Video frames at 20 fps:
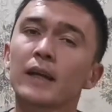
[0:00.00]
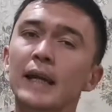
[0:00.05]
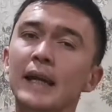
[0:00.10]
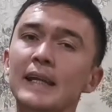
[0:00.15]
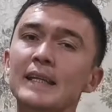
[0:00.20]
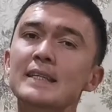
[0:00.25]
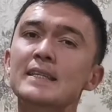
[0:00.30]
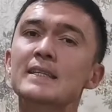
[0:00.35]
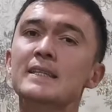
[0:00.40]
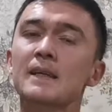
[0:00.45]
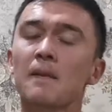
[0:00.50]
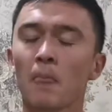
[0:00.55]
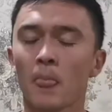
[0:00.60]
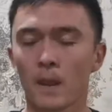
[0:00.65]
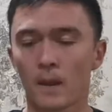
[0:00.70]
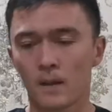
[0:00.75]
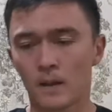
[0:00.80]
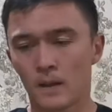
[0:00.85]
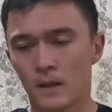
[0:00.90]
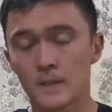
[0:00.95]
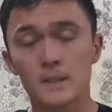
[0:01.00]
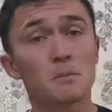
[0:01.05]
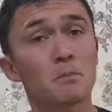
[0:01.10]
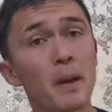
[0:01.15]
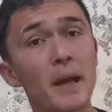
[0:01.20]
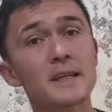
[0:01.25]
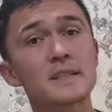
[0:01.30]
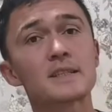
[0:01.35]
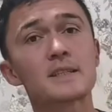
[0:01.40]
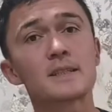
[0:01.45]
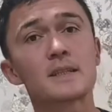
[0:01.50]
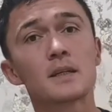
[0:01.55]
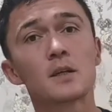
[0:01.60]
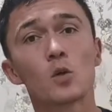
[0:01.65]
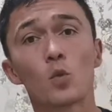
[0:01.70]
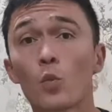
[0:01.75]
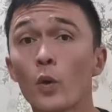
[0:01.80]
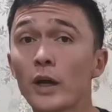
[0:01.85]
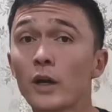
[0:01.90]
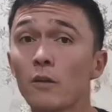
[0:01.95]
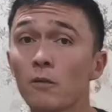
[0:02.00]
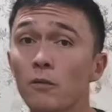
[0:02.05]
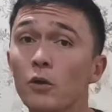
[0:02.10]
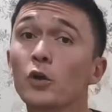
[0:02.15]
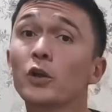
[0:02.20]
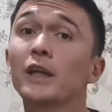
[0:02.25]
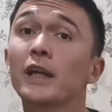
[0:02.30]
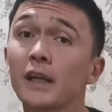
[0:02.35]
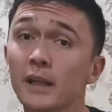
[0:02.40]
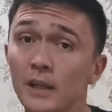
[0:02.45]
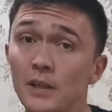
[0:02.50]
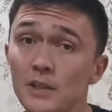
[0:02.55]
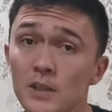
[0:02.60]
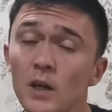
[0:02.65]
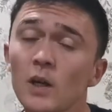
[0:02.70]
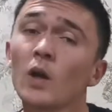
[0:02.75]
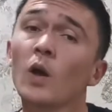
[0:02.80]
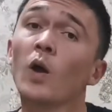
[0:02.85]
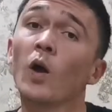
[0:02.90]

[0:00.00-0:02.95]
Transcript: it's the best way of learning English.